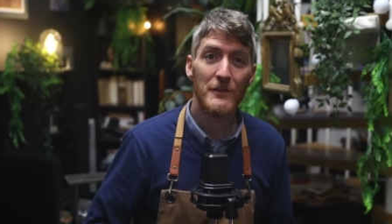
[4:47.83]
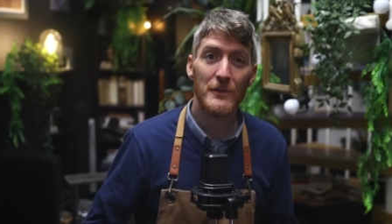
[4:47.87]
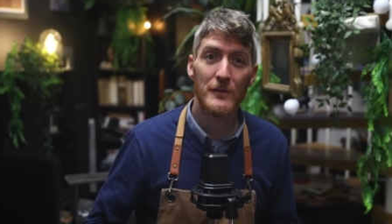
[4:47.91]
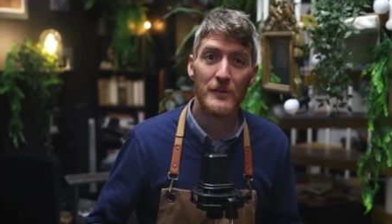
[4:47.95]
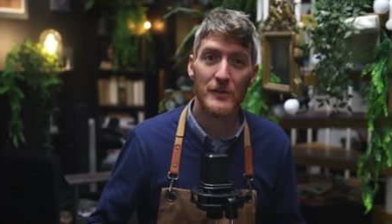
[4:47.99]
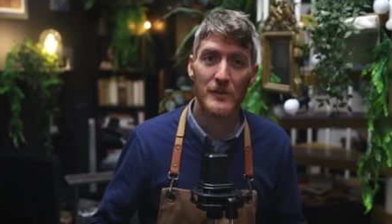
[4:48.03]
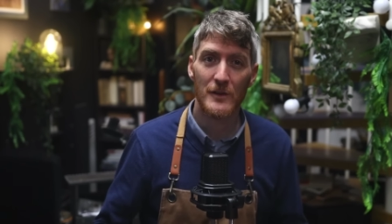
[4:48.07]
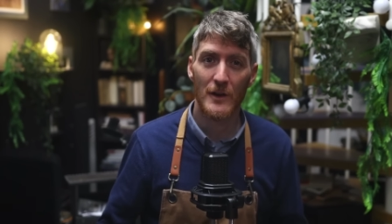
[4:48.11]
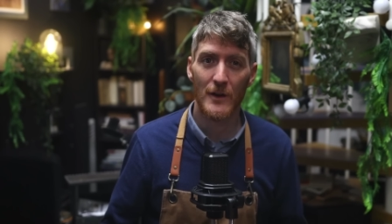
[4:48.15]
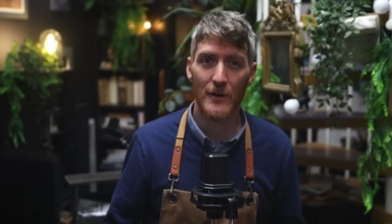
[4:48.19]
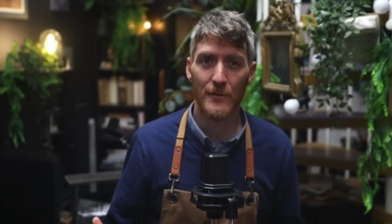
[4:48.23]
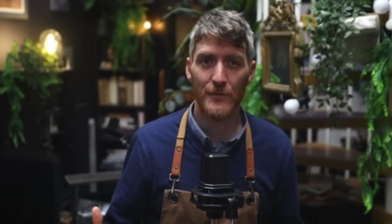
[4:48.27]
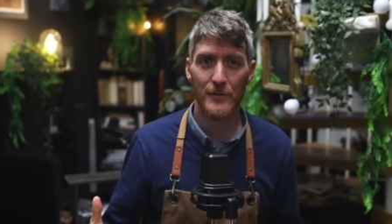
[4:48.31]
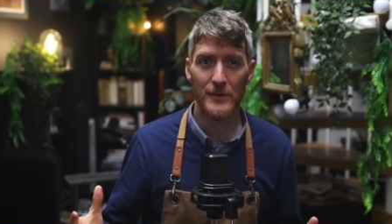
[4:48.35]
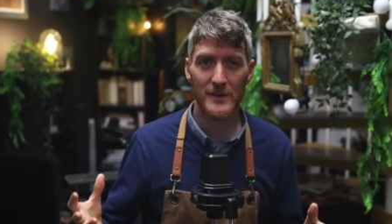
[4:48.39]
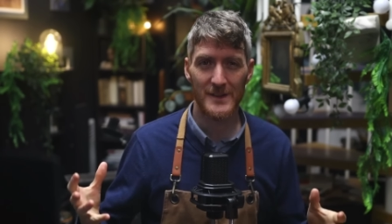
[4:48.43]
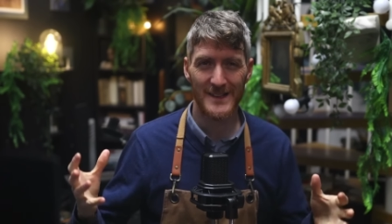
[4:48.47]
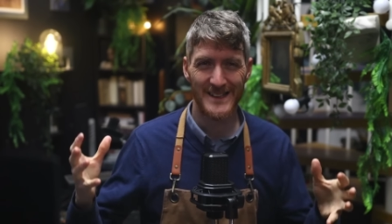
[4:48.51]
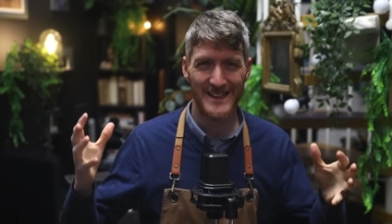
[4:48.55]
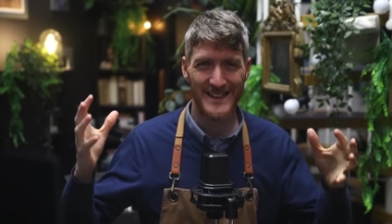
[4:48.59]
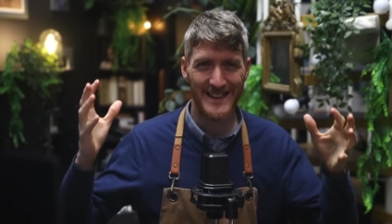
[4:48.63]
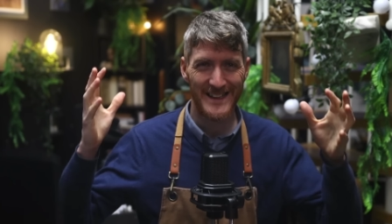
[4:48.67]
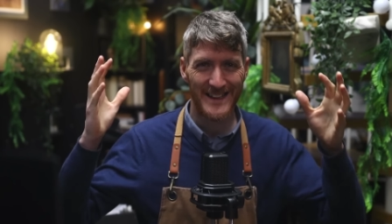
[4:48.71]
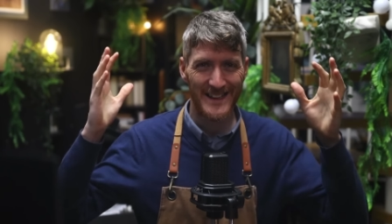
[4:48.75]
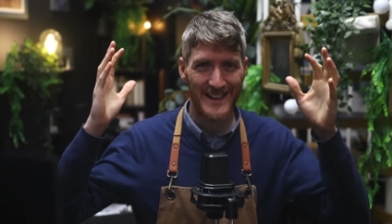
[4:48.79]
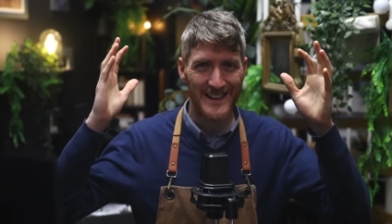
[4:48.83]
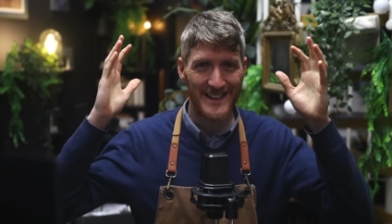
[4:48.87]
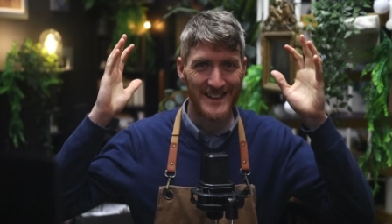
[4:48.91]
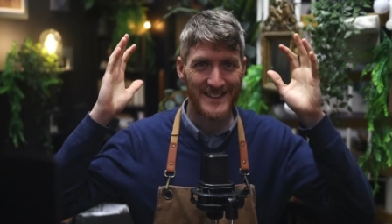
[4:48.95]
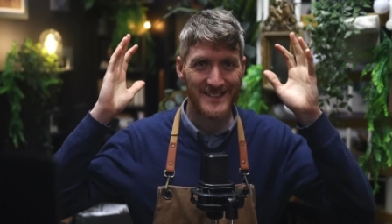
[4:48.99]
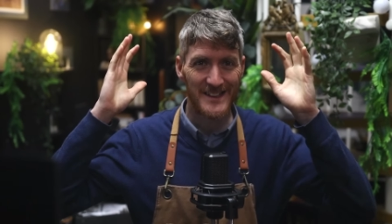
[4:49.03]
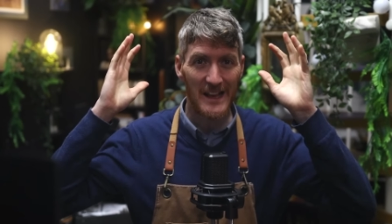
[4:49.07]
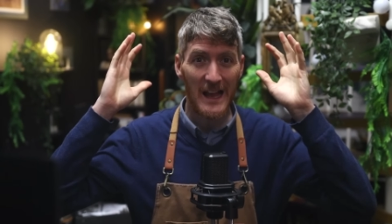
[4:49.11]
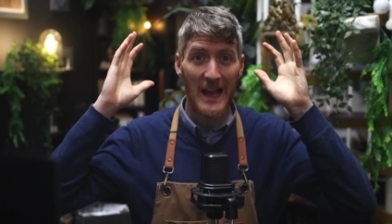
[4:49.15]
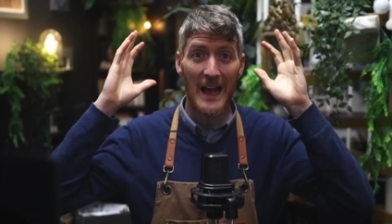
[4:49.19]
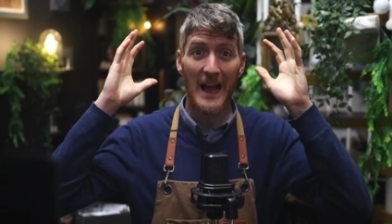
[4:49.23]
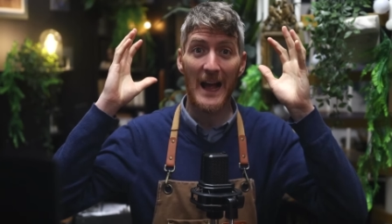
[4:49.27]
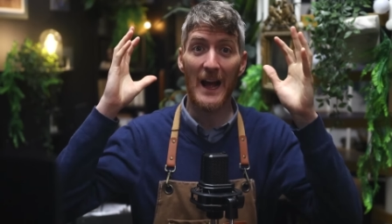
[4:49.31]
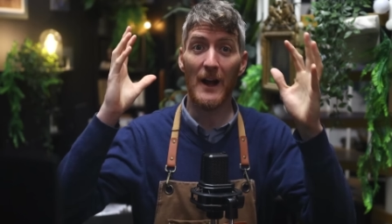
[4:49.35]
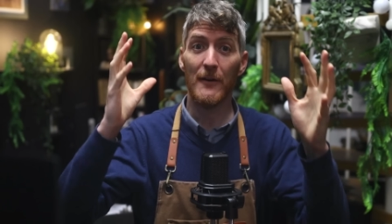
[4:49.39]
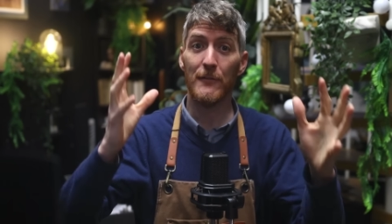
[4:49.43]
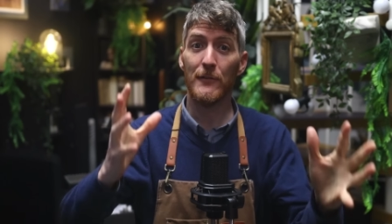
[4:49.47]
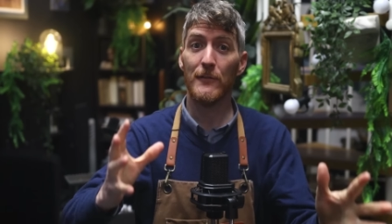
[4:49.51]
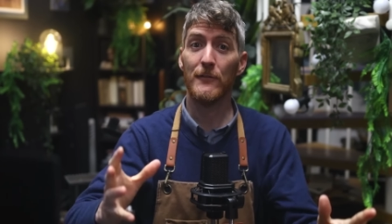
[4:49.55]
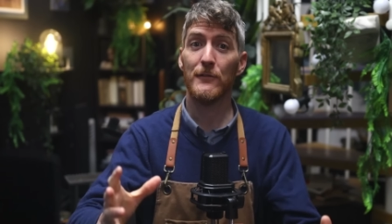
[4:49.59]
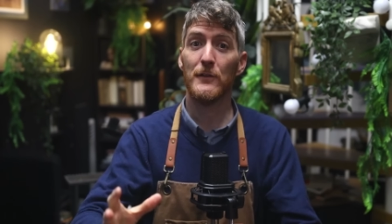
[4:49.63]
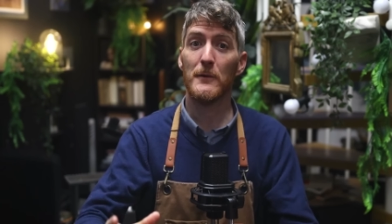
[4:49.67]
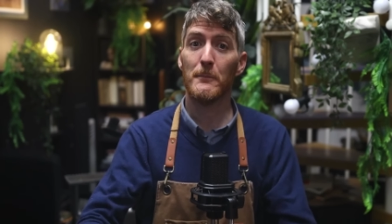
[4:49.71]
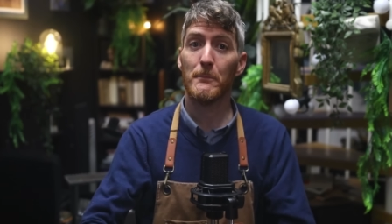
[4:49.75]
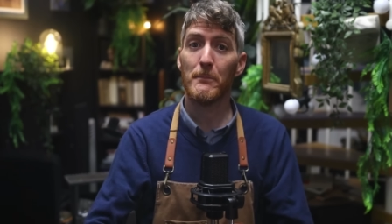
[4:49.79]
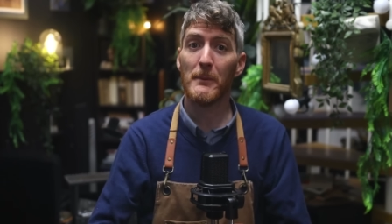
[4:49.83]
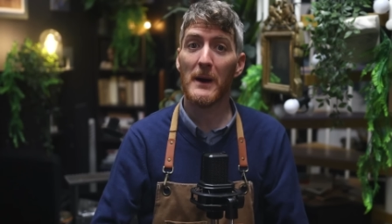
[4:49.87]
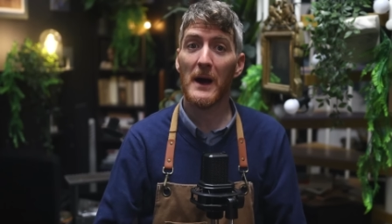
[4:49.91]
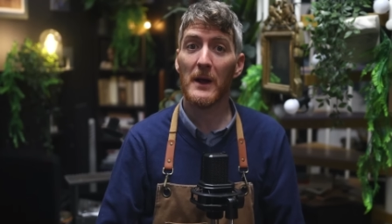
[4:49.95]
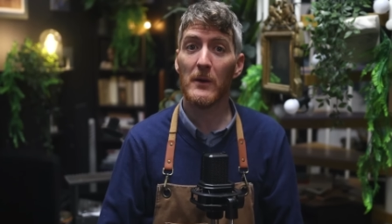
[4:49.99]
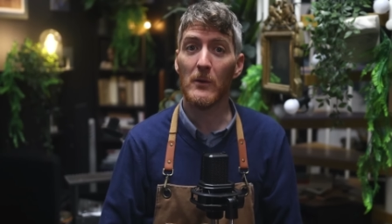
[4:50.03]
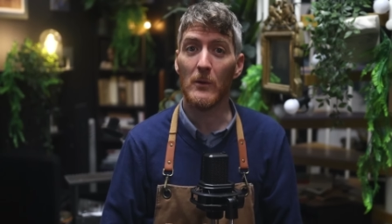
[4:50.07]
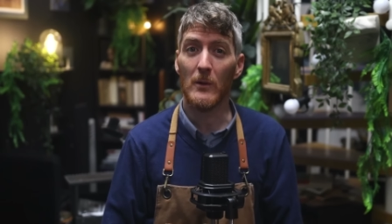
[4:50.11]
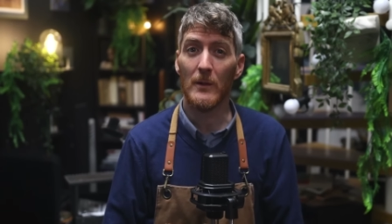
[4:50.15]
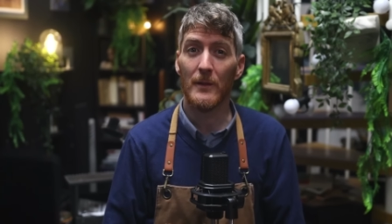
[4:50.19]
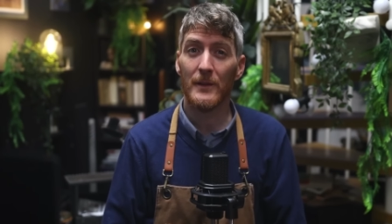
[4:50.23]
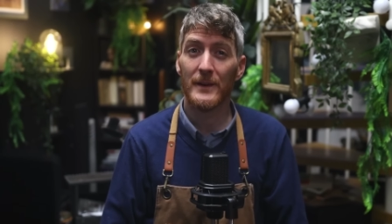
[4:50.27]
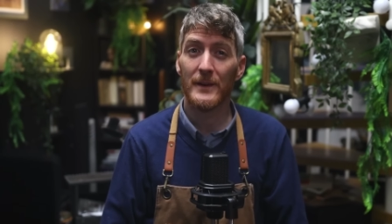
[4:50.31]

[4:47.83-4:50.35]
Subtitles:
the surface is half of the battle,